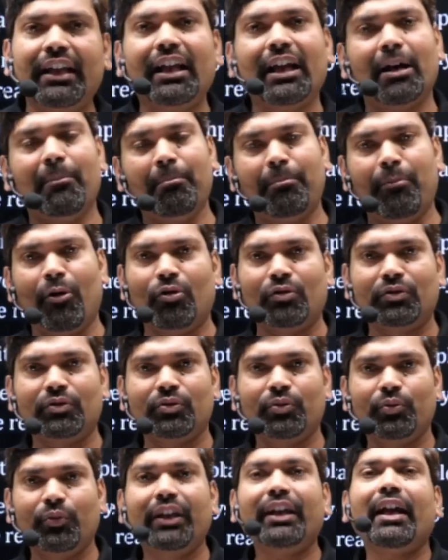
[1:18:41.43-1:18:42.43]

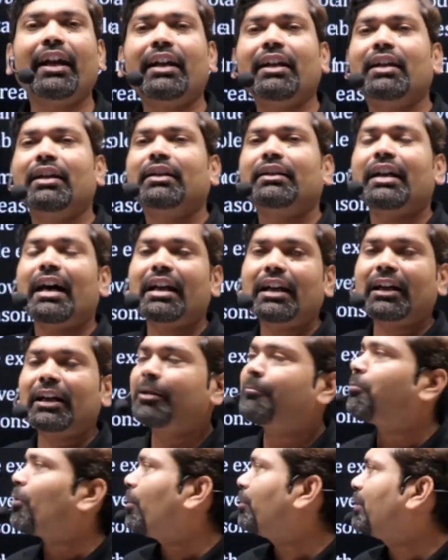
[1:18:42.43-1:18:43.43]
compounds we get
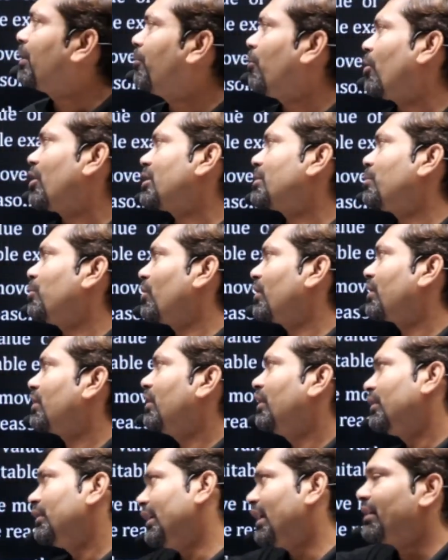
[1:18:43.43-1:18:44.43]
directly from the forest product,
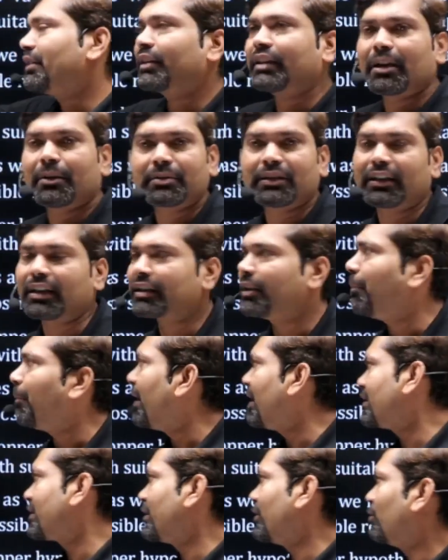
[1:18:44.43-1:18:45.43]
that comes under the
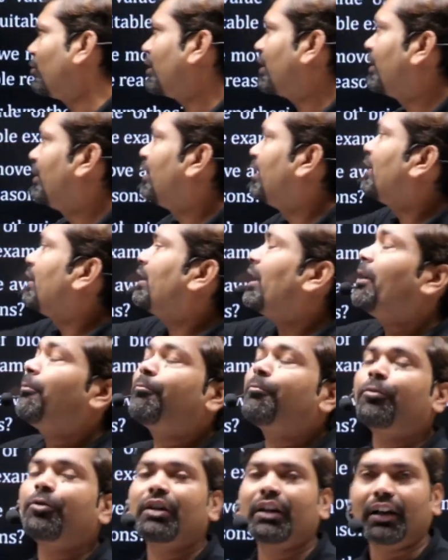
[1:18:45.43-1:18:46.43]
medicine only. Then
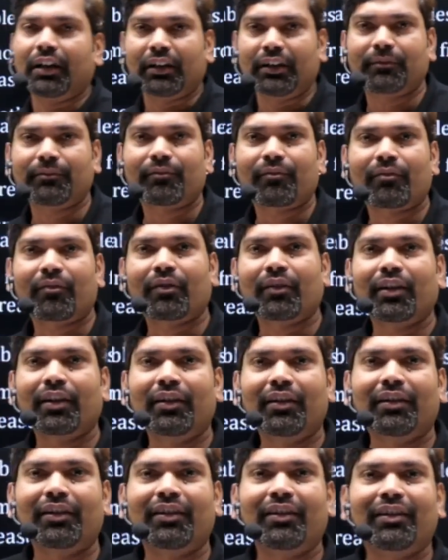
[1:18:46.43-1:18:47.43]
fuel,
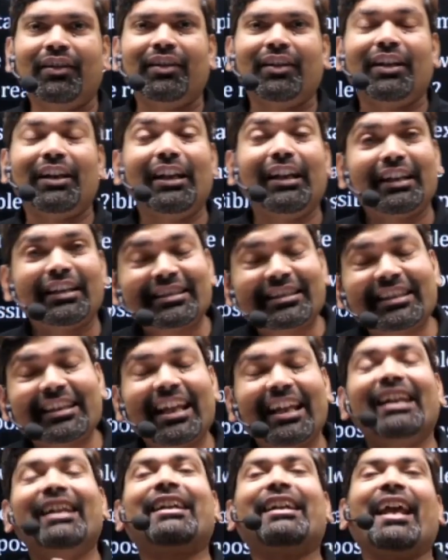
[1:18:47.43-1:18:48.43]

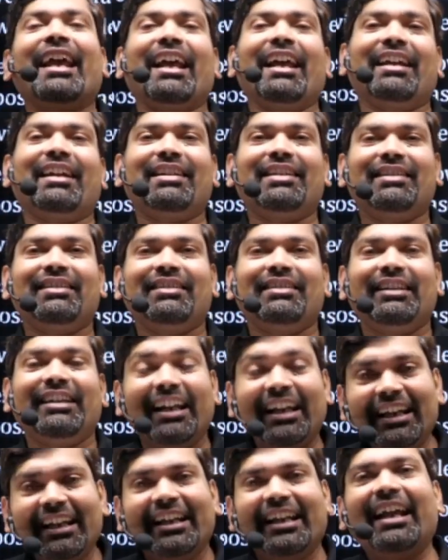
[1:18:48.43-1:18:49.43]
till date
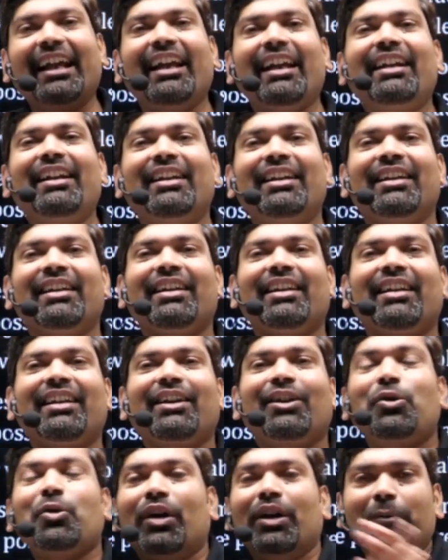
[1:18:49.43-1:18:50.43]

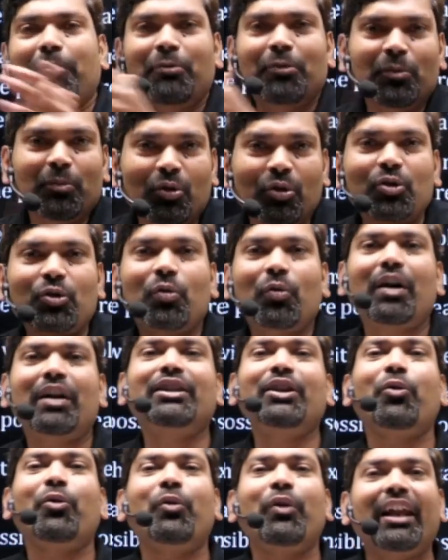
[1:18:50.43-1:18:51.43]
to, if you move toward
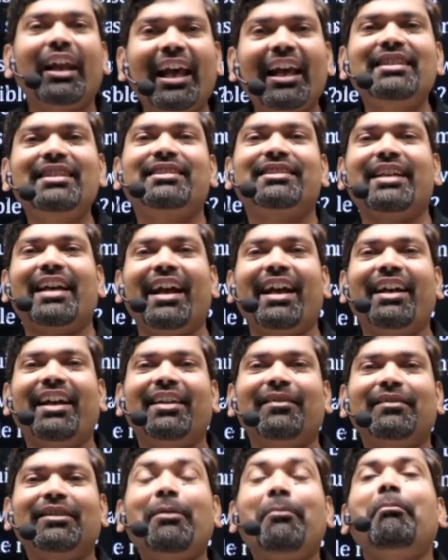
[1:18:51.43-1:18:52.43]
the village side,
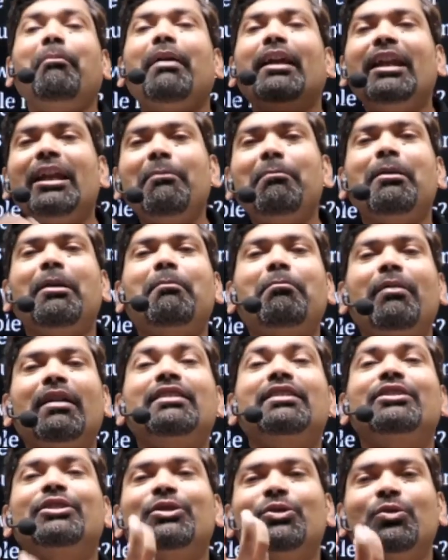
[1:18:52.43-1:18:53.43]
the many
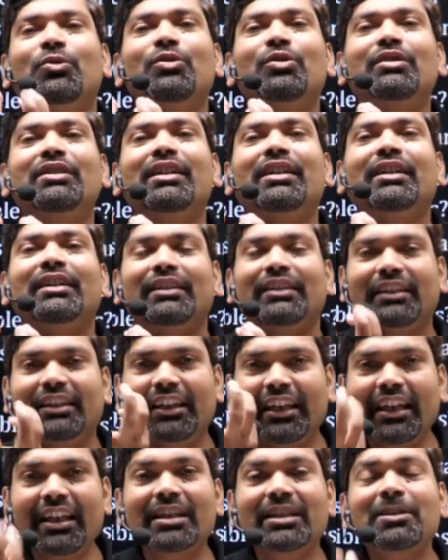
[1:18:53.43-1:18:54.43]
people's use
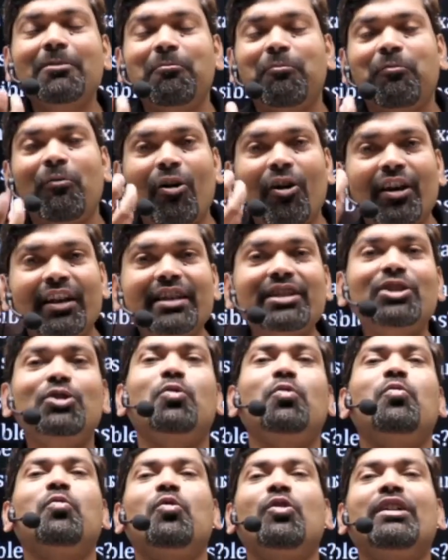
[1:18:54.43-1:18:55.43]
these forest
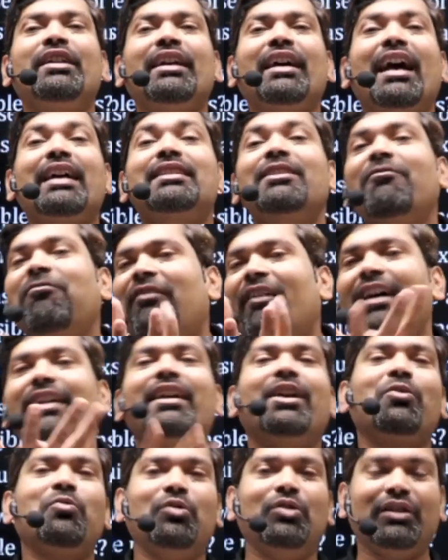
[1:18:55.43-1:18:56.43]
wood as a
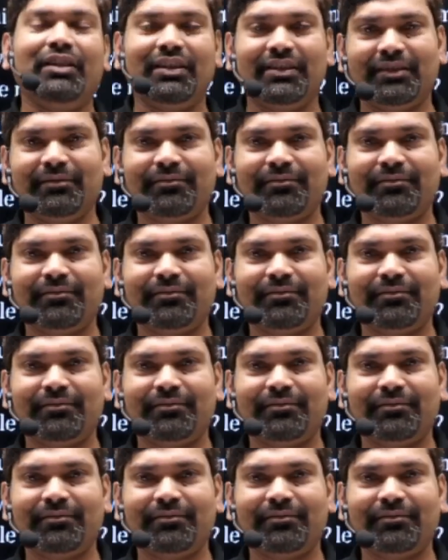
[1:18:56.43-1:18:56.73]
firewood.